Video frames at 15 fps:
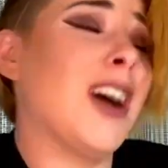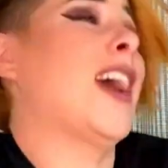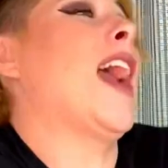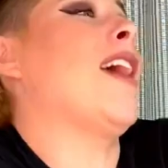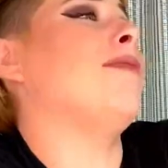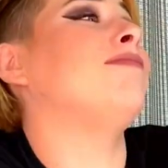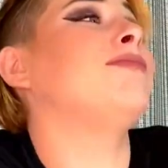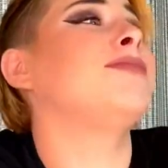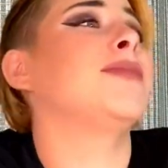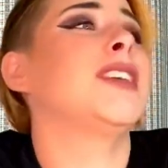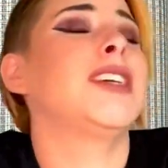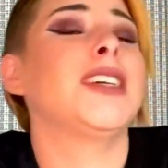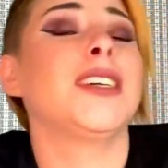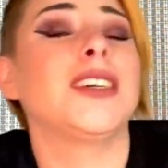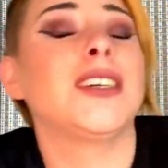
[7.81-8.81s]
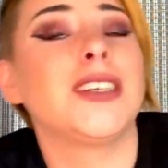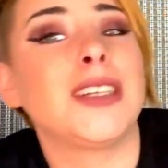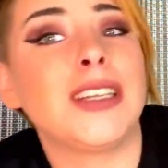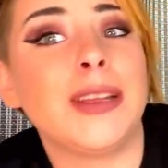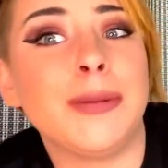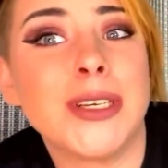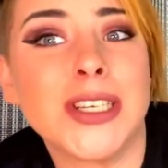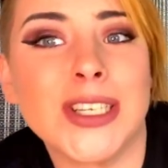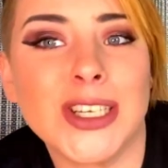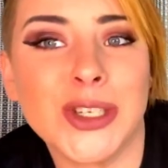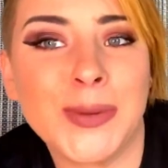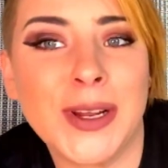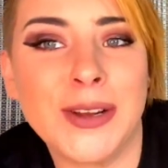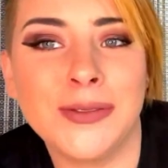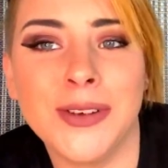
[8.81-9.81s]
Okay, let me just
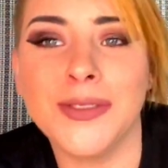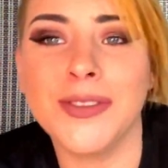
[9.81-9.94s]
explain a few